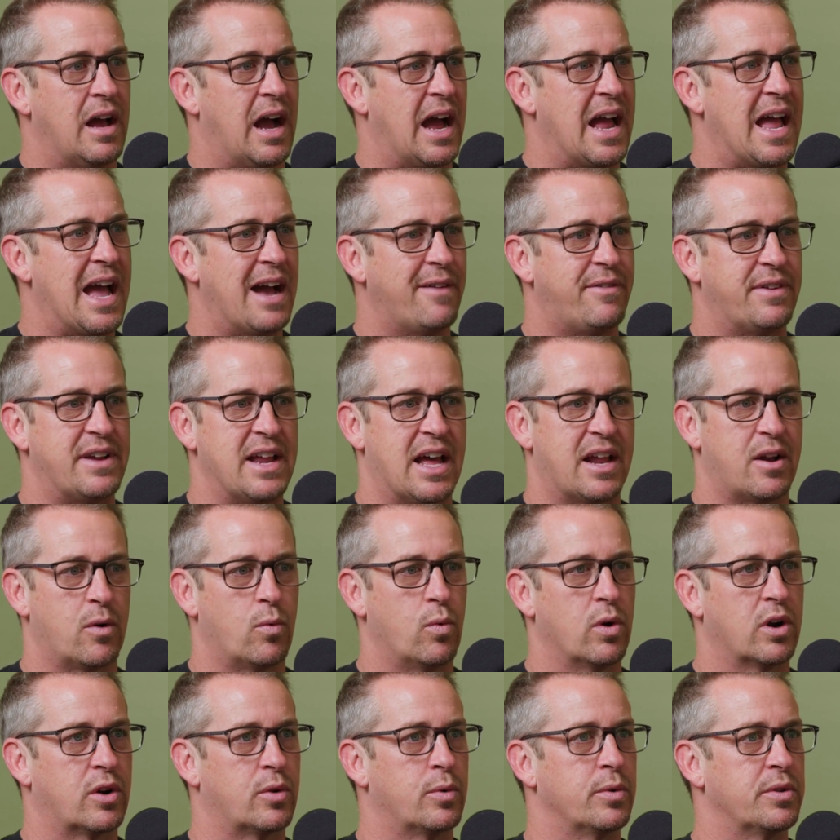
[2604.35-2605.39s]
I haven't had to
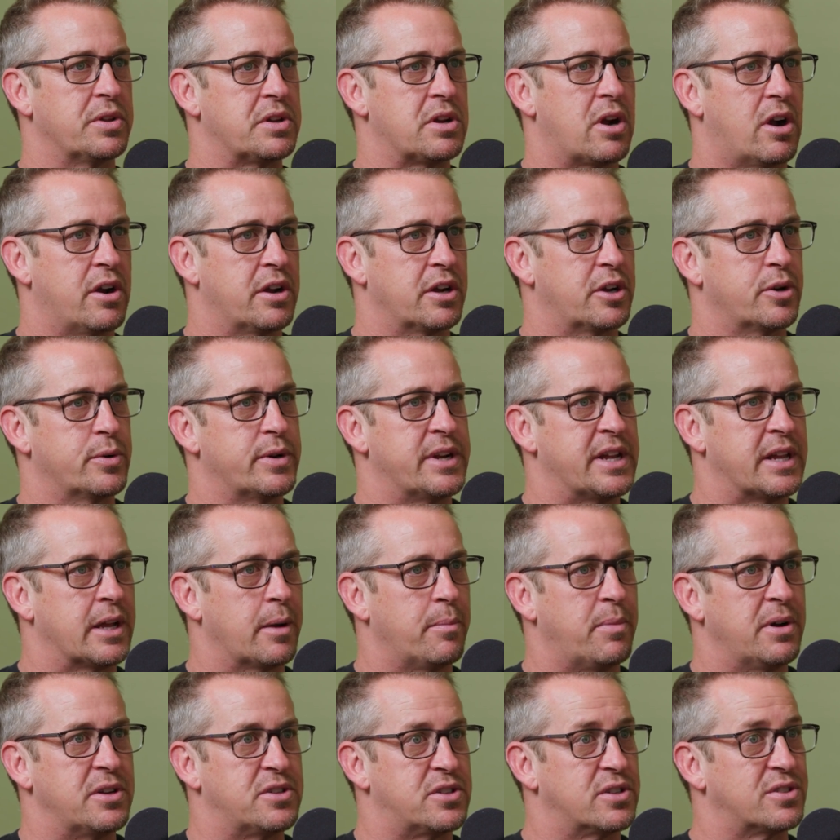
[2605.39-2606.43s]
work really hard at creating
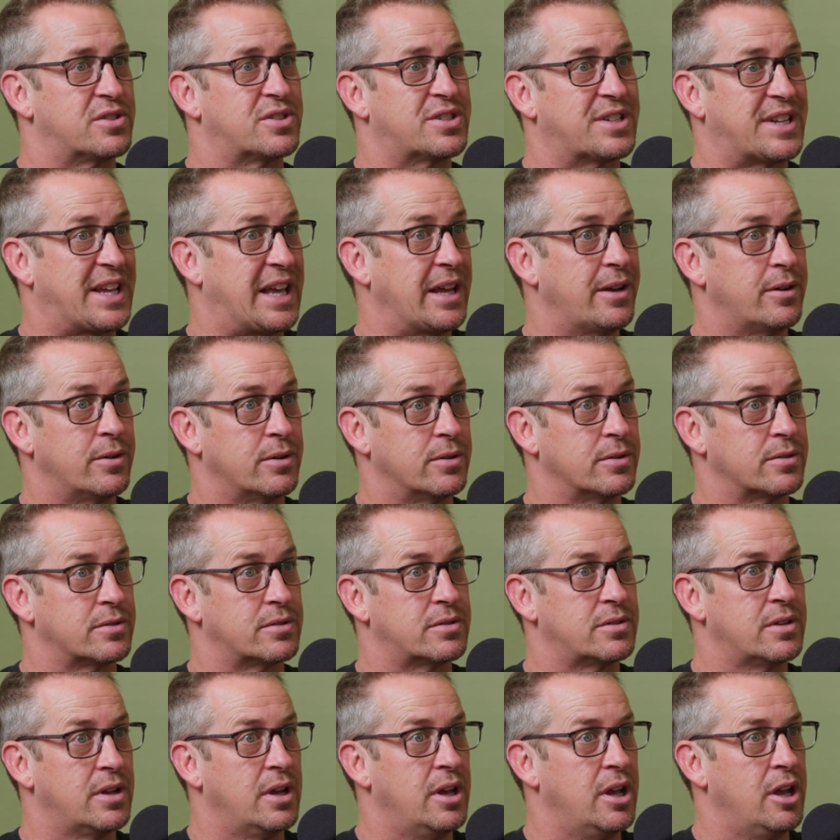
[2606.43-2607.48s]
a bunch of
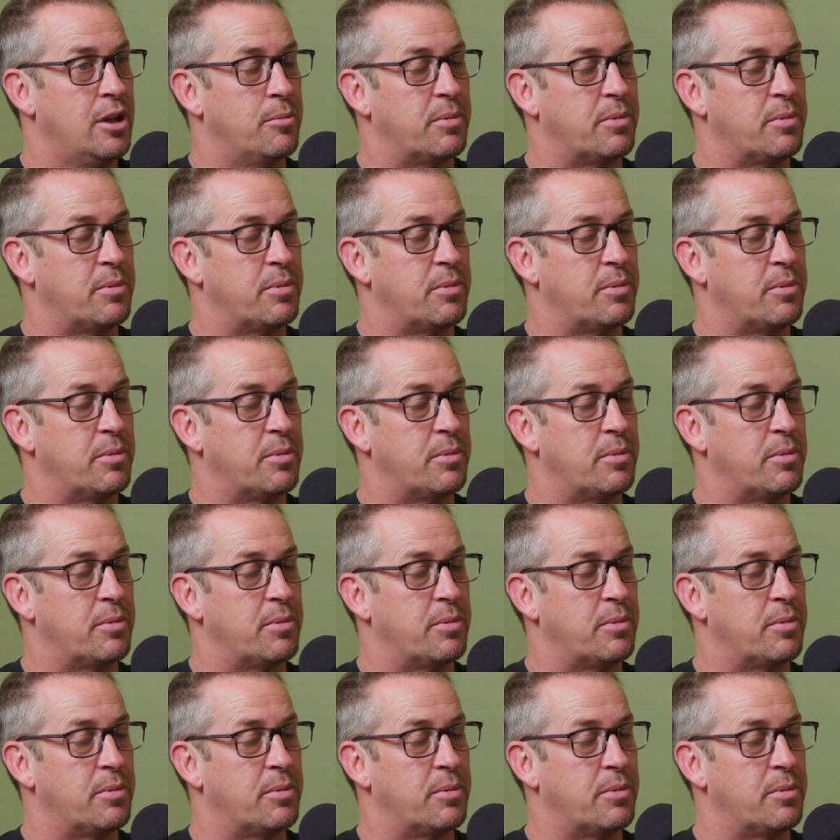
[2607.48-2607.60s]
skills